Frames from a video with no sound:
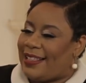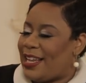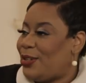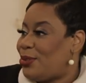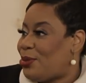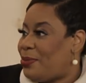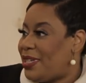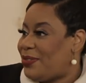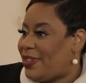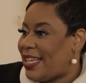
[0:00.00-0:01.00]
Thank you so
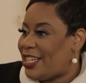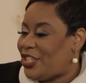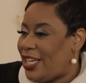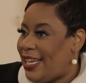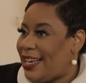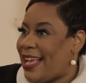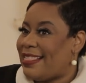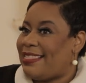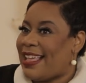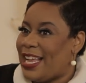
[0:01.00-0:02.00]
much for that, Shane,
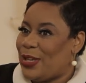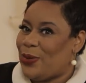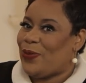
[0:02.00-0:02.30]
and thank